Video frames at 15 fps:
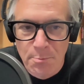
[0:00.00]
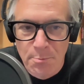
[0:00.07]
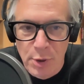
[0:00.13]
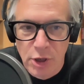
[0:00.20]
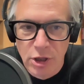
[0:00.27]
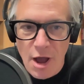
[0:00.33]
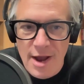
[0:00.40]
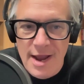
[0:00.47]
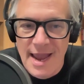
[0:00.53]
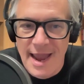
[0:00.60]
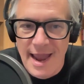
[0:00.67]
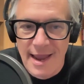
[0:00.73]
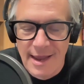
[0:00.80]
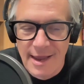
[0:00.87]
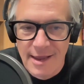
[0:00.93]
plug
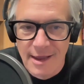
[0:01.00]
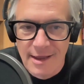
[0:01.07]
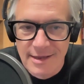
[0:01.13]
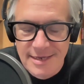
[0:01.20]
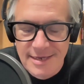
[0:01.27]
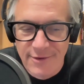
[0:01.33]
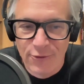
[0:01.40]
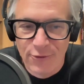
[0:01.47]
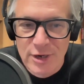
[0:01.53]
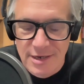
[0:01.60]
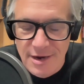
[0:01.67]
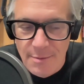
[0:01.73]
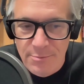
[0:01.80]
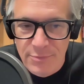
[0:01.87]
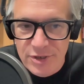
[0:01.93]
different
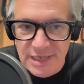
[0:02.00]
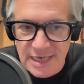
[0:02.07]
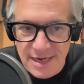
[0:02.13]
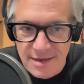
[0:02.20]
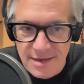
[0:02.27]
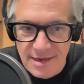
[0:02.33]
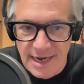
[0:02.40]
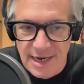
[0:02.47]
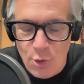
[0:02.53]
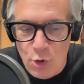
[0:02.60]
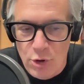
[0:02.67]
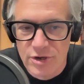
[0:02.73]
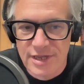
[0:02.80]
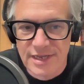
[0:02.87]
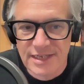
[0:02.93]
numbers in
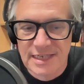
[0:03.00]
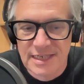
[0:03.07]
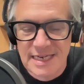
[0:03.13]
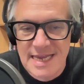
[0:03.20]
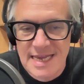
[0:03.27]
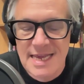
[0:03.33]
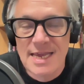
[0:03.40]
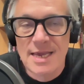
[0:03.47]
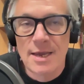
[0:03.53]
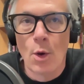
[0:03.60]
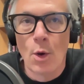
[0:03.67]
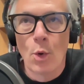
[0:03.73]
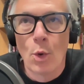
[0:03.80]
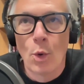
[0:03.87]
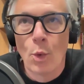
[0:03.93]
order to see
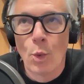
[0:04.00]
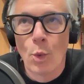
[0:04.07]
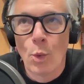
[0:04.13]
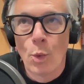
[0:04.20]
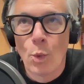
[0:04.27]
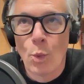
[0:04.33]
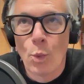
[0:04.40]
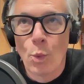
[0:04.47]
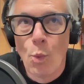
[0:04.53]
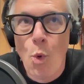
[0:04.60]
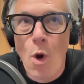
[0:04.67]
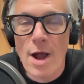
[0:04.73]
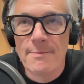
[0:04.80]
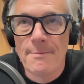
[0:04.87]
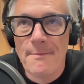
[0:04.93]

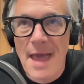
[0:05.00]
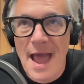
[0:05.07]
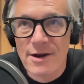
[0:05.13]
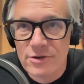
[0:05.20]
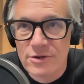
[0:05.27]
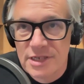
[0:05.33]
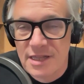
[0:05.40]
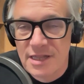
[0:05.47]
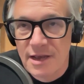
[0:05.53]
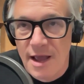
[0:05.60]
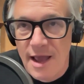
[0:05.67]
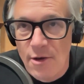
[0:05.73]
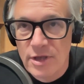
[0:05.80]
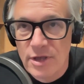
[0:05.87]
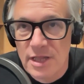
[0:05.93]
what matters to the
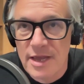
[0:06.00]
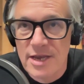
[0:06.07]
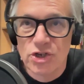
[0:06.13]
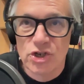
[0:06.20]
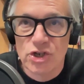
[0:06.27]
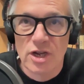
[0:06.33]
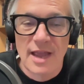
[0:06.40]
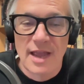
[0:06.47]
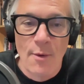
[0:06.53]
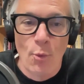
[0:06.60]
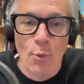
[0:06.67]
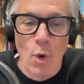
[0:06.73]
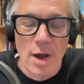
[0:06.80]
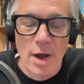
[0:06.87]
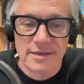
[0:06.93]
calculation and
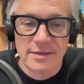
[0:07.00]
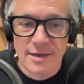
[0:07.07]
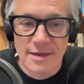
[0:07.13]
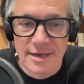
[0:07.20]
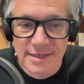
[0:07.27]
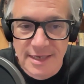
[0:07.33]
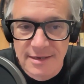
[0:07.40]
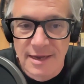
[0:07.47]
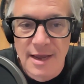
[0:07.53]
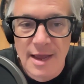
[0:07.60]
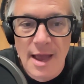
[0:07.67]
what doesn't.